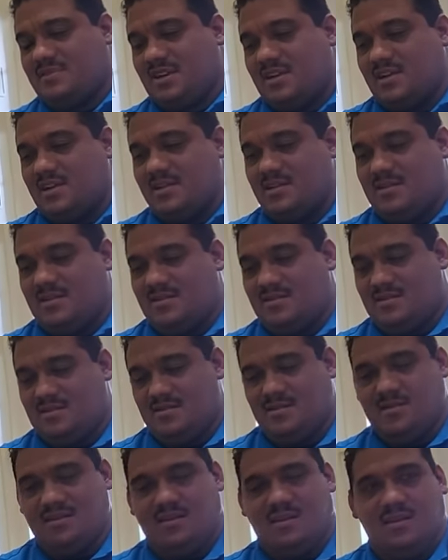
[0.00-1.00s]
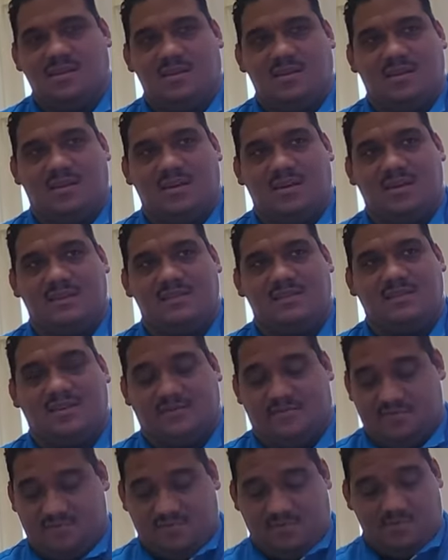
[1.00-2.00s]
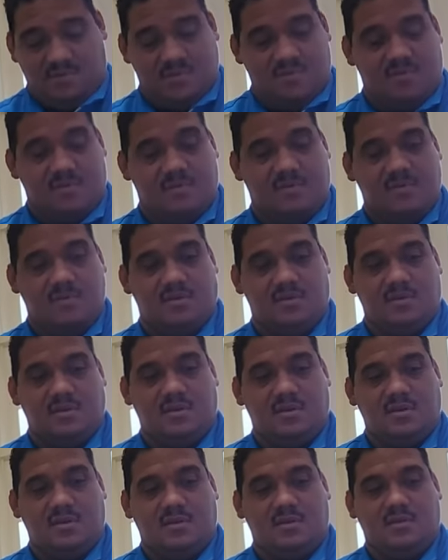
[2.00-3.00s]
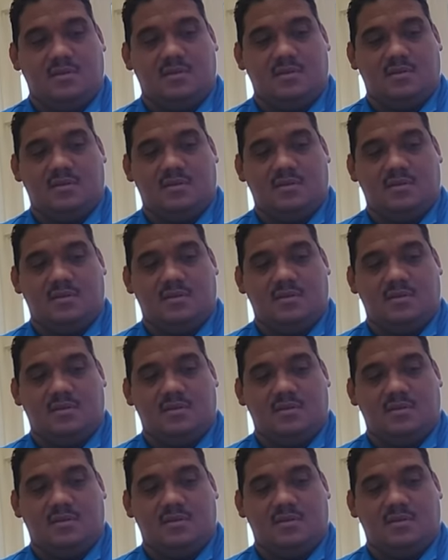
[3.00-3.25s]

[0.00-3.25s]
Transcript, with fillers: Yeah. But I don't think it'll fit in the email, so.